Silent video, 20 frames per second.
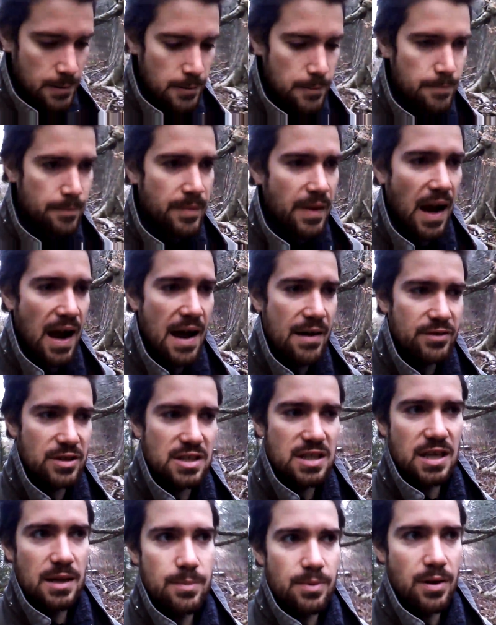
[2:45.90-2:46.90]
I have a
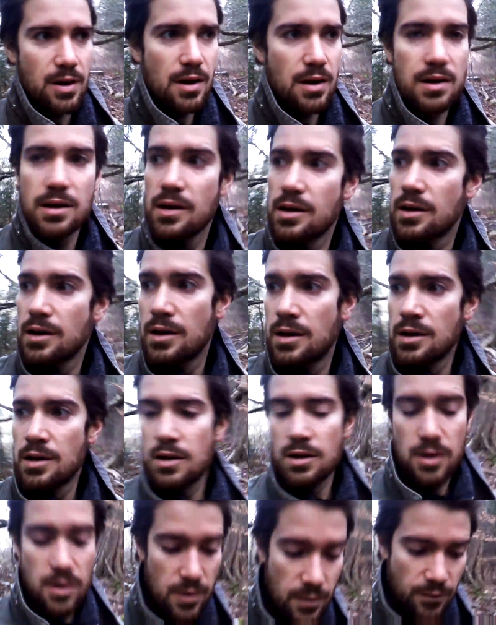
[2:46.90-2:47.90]
tip
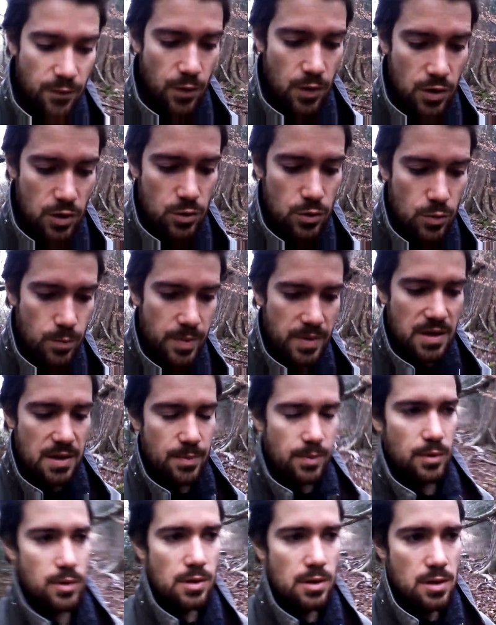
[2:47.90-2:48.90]
for you
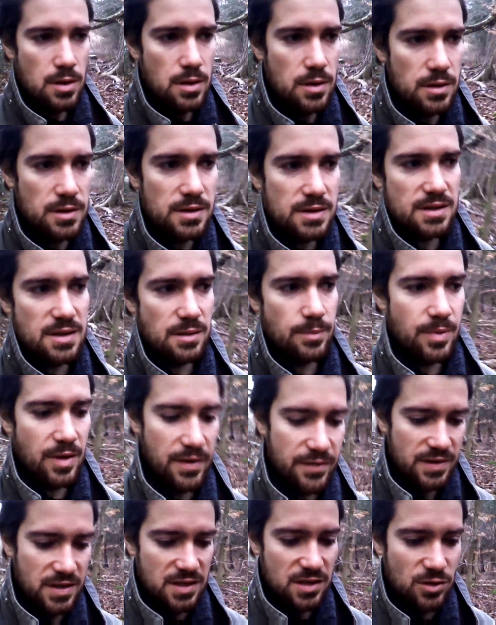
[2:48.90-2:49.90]
people. This is a bit of
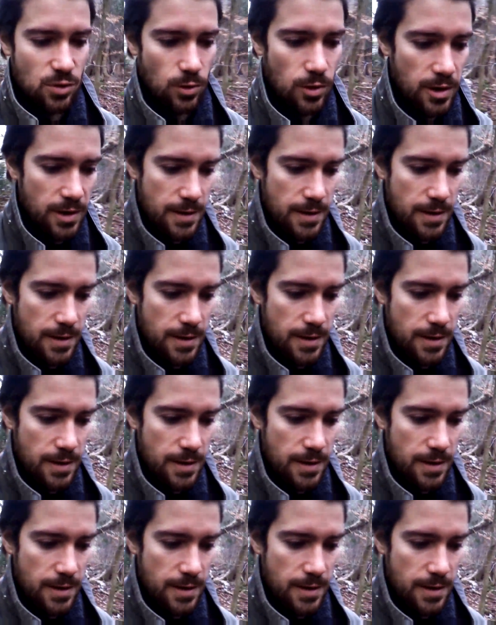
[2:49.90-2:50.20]
a story.